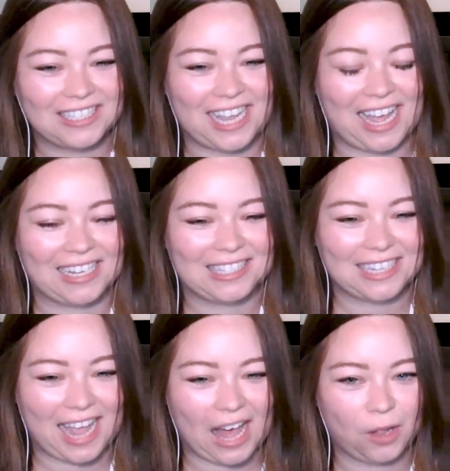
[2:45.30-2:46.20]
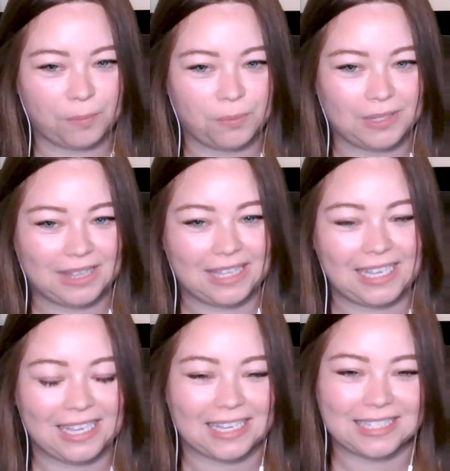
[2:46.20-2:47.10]
architects to help with
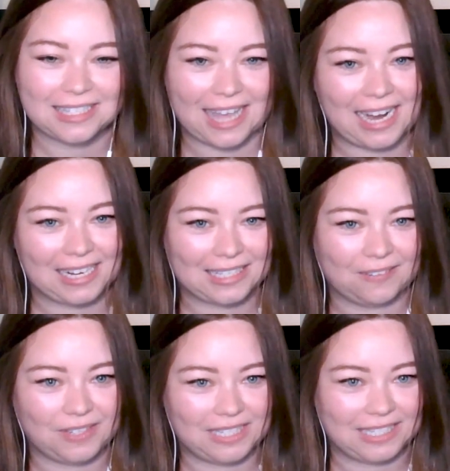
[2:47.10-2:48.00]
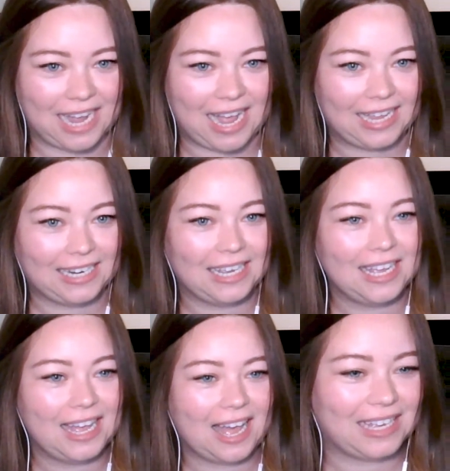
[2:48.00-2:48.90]
the aesthetics of a
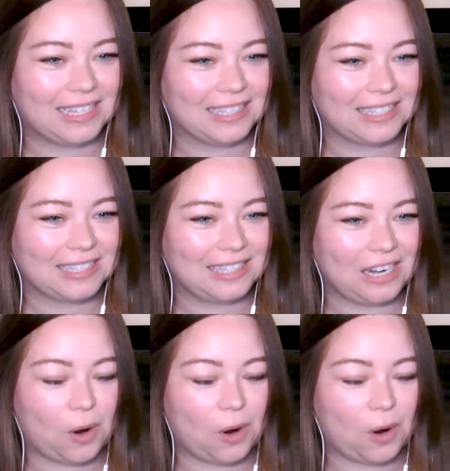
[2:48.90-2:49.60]
design, because,